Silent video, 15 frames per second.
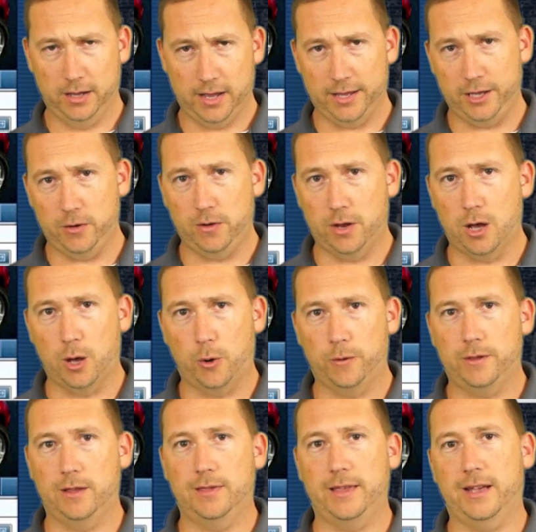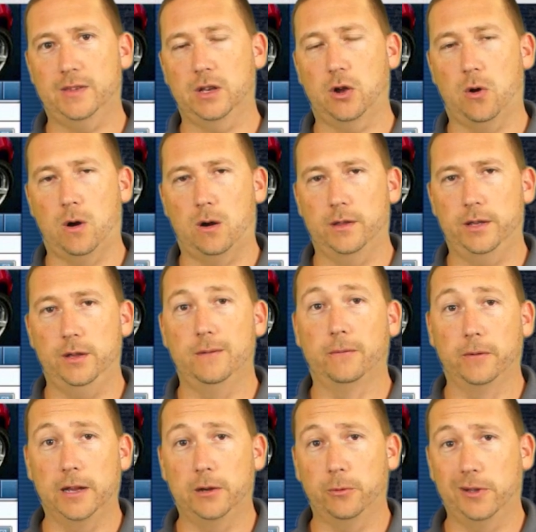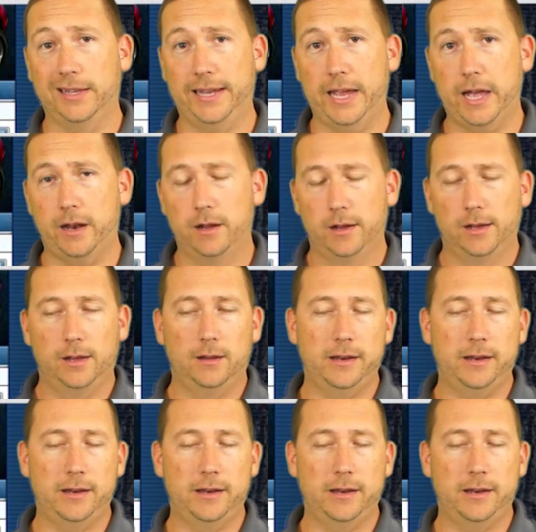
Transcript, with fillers: and you know that that's a car that you frequently get.